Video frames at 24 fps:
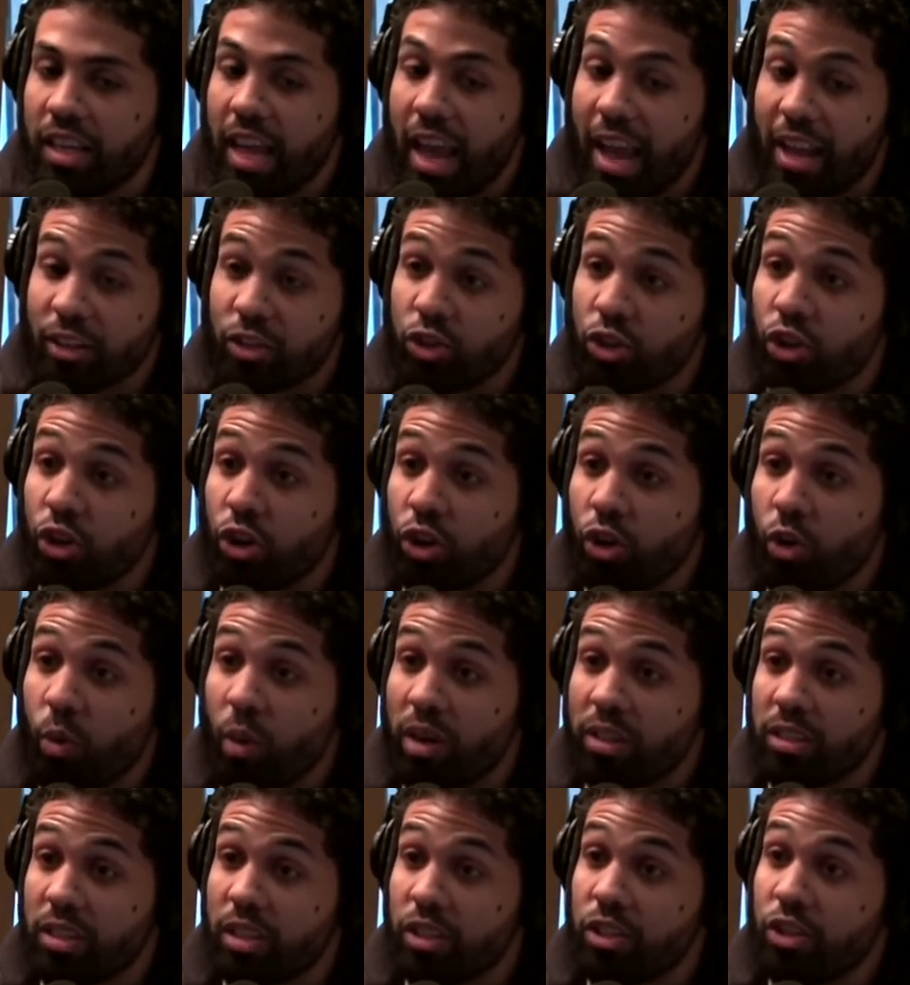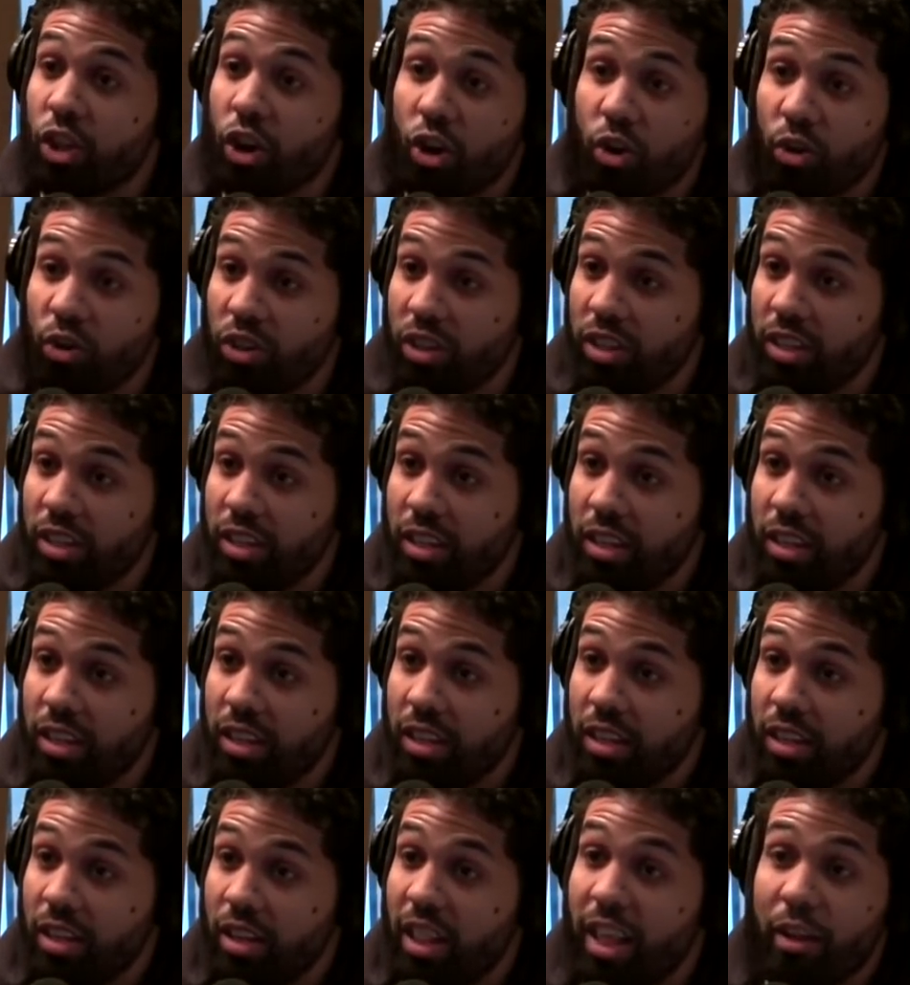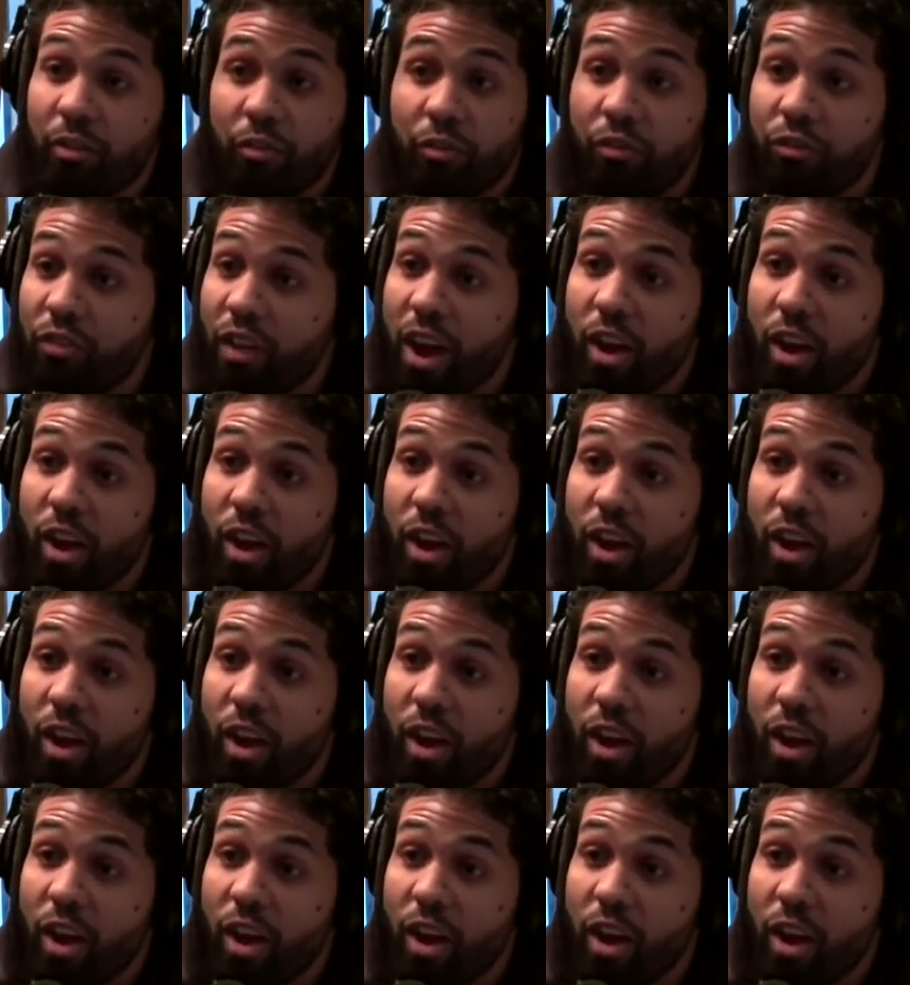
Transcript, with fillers: He answered her question thoroughly, right? Like